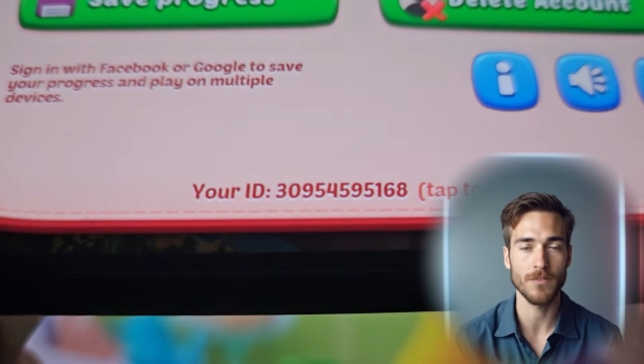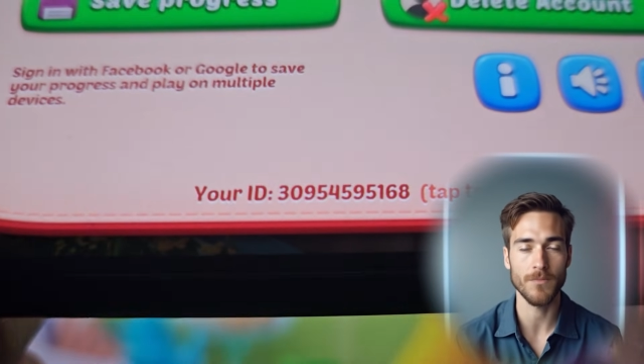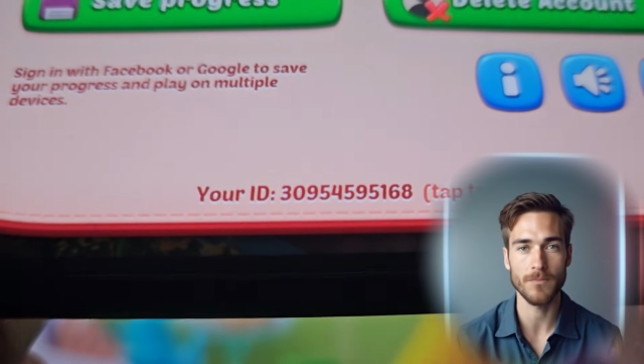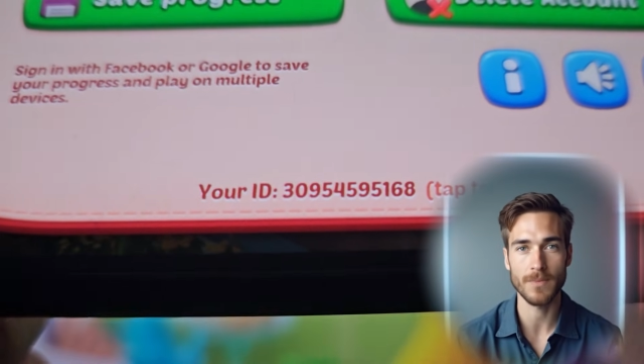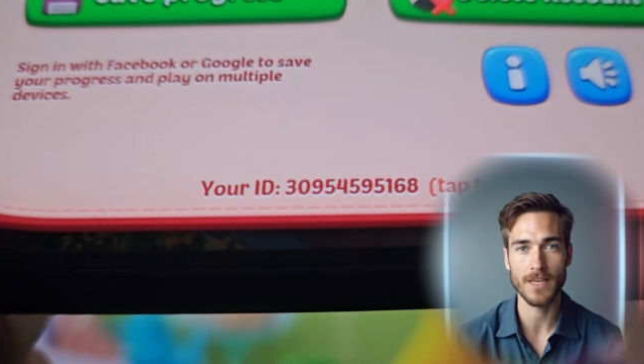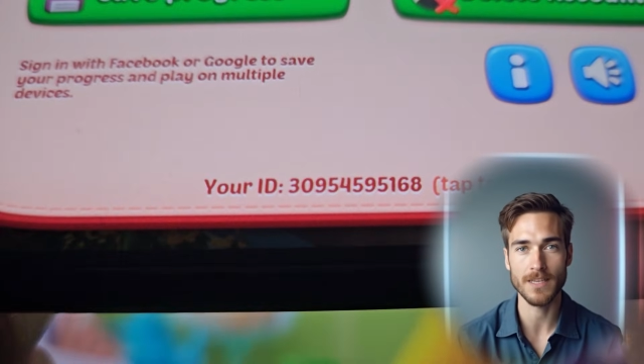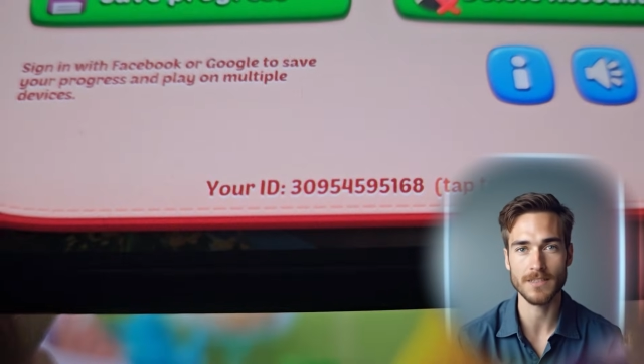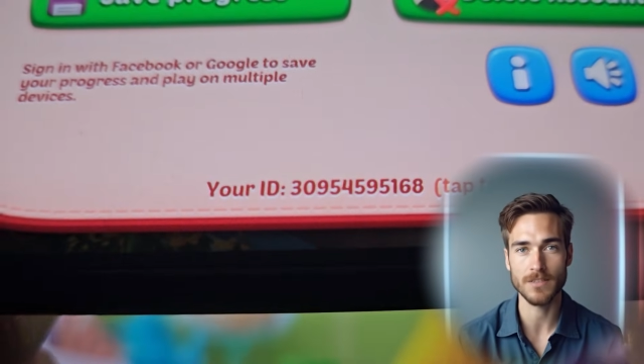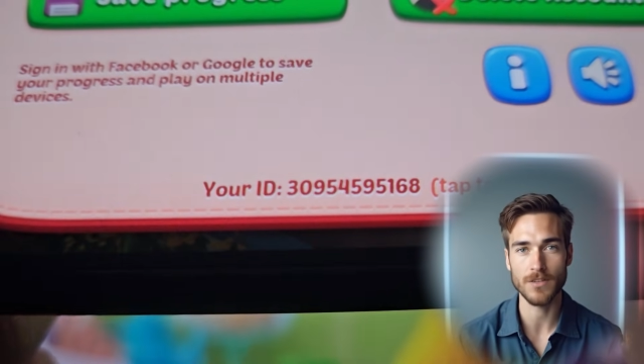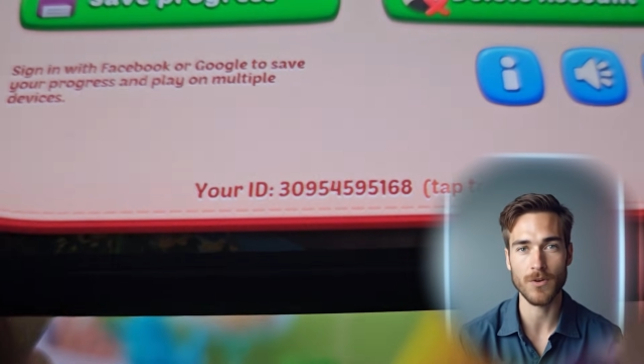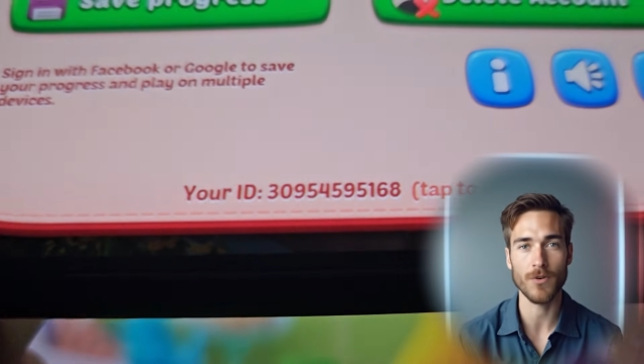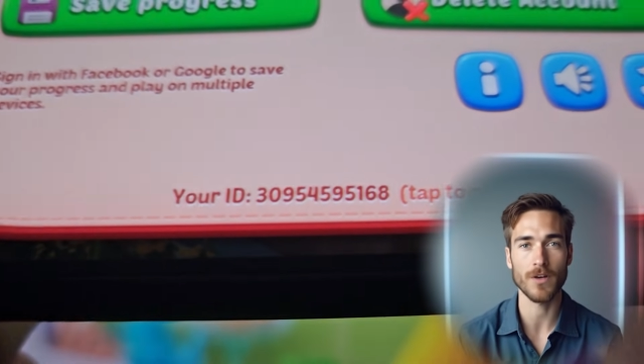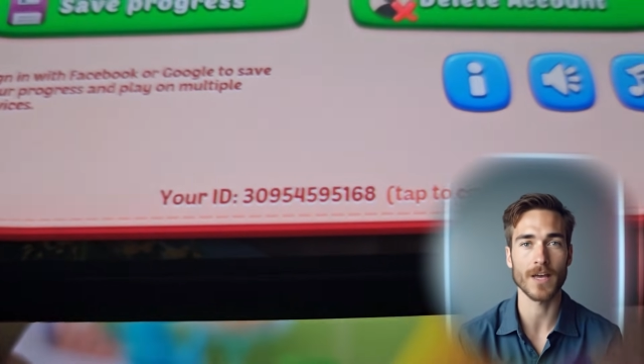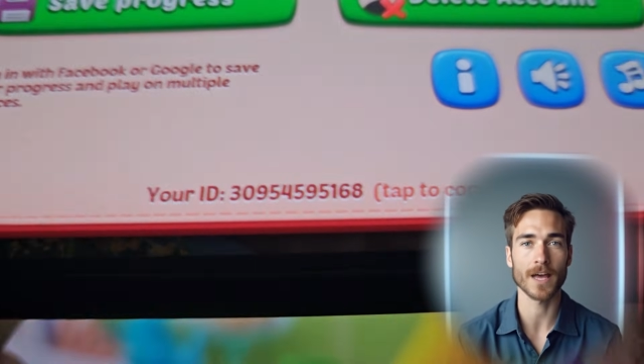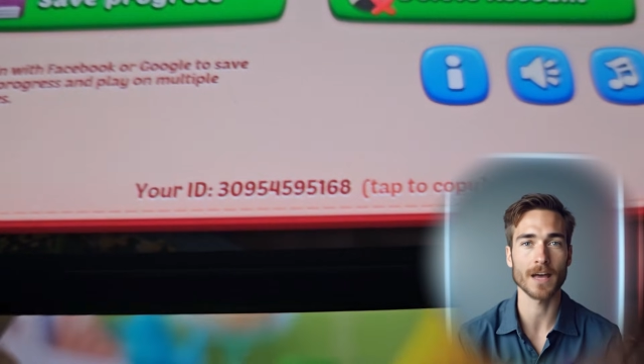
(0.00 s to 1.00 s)
unique to
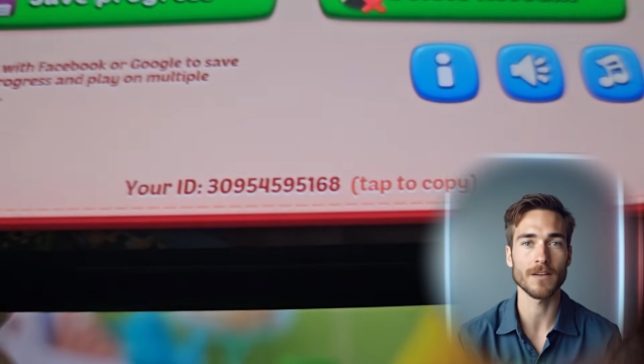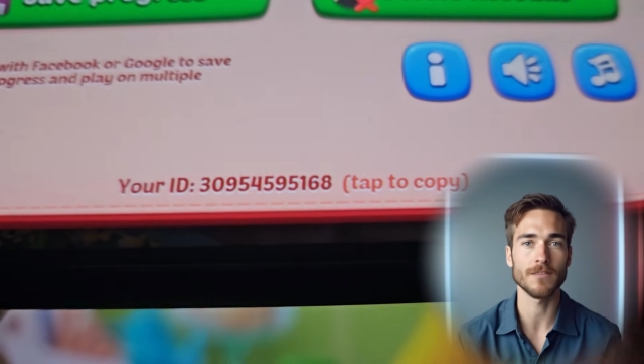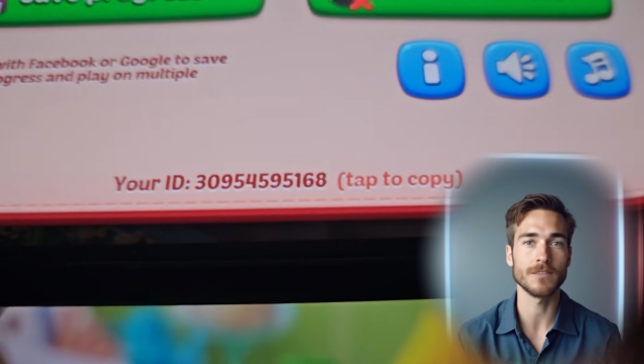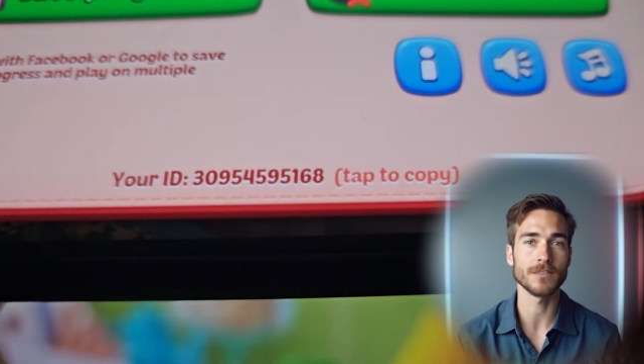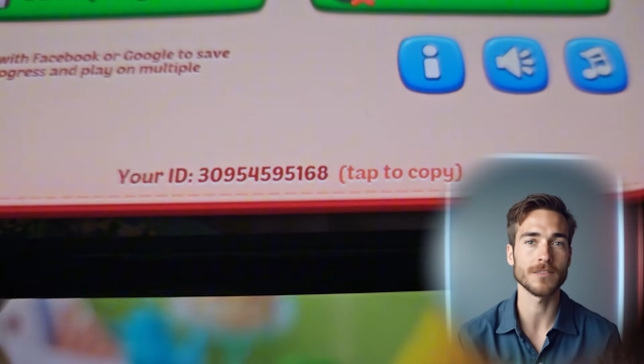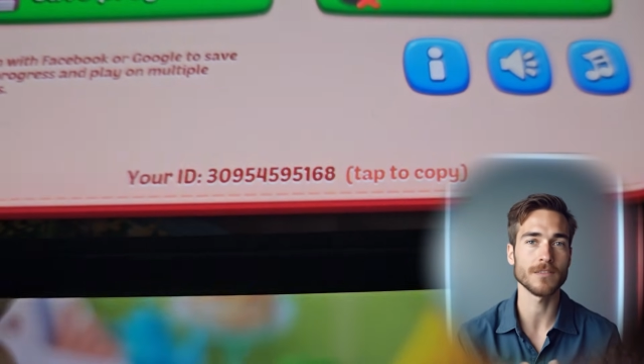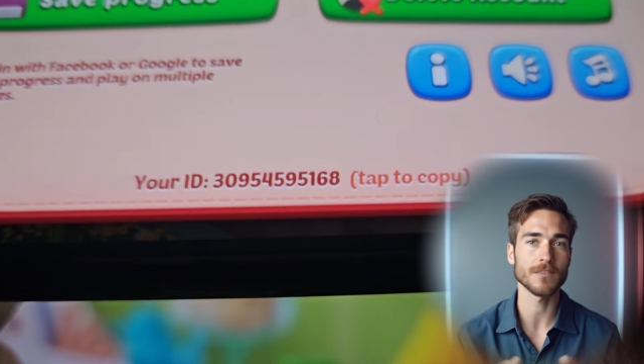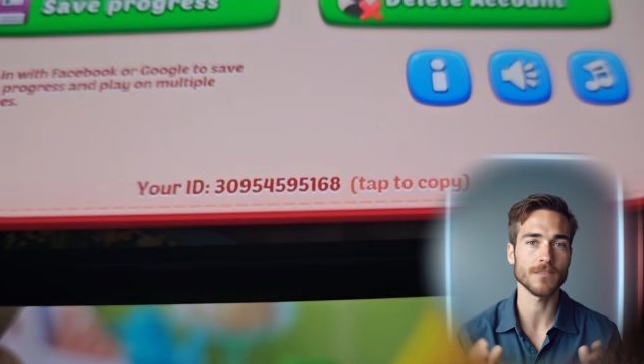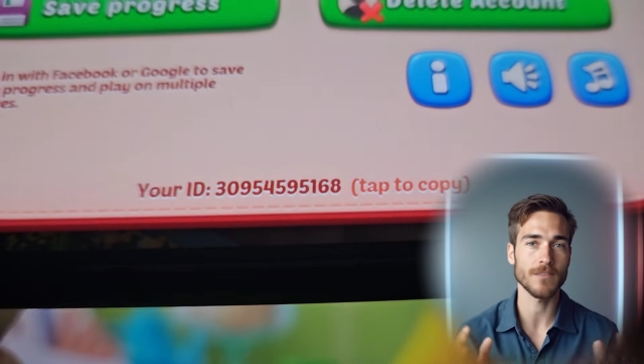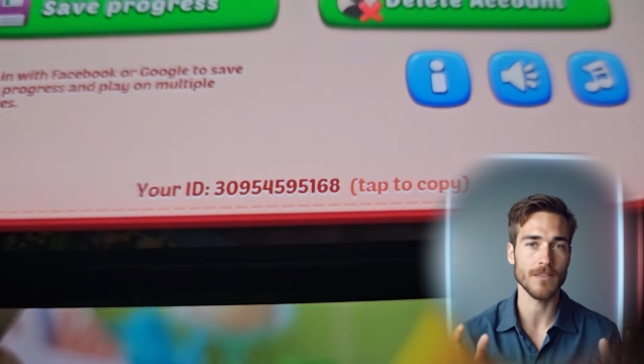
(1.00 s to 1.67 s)
your account.